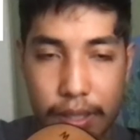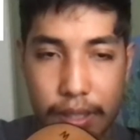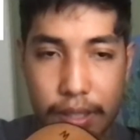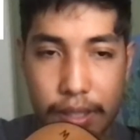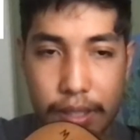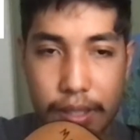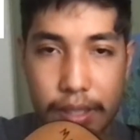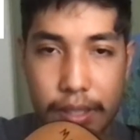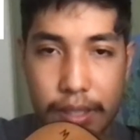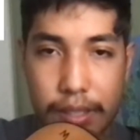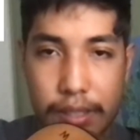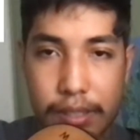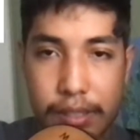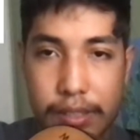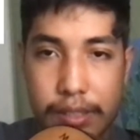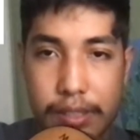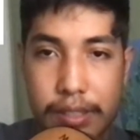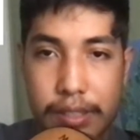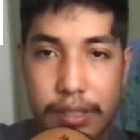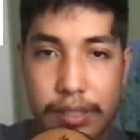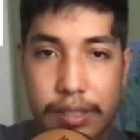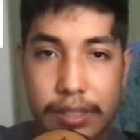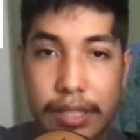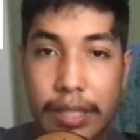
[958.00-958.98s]

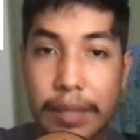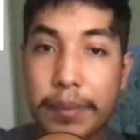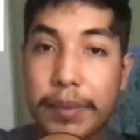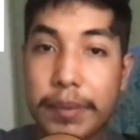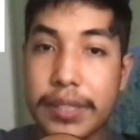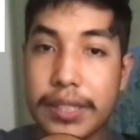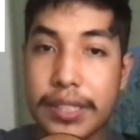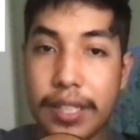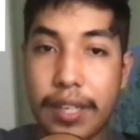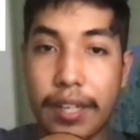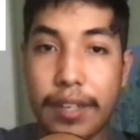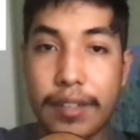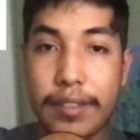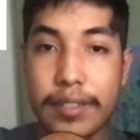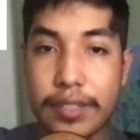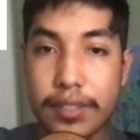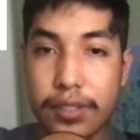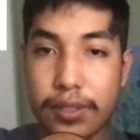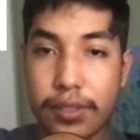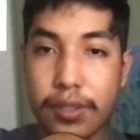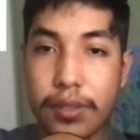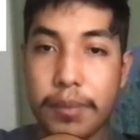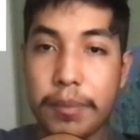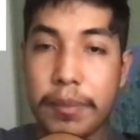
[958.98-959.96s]
it's gonna be tiring.
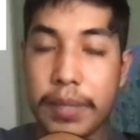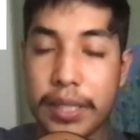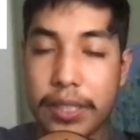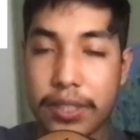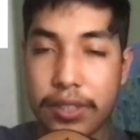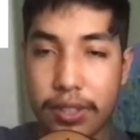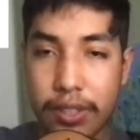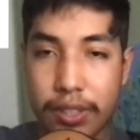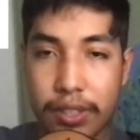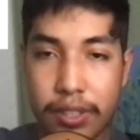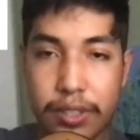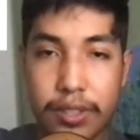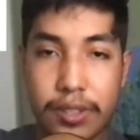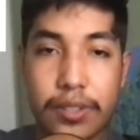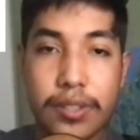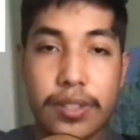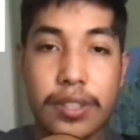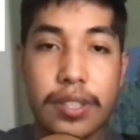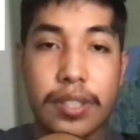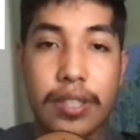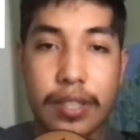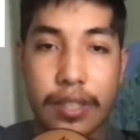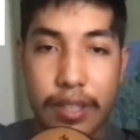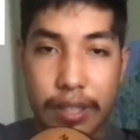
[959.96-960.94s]
So make sure you,
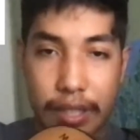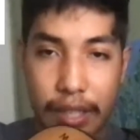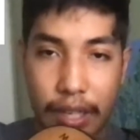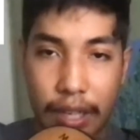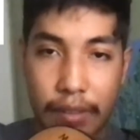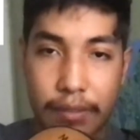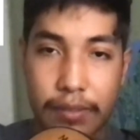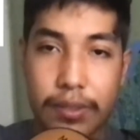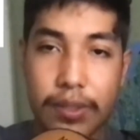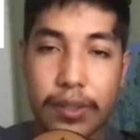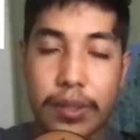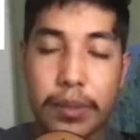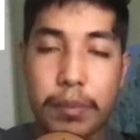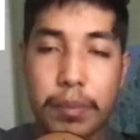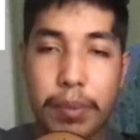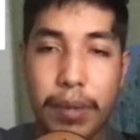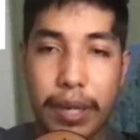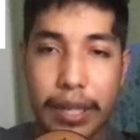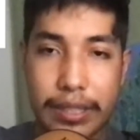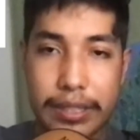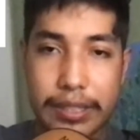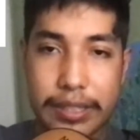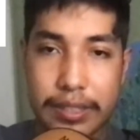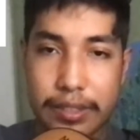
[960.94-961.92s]
after you
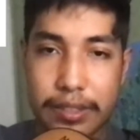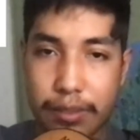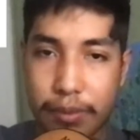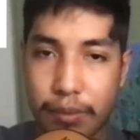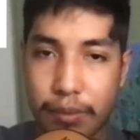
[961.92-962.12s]
practice a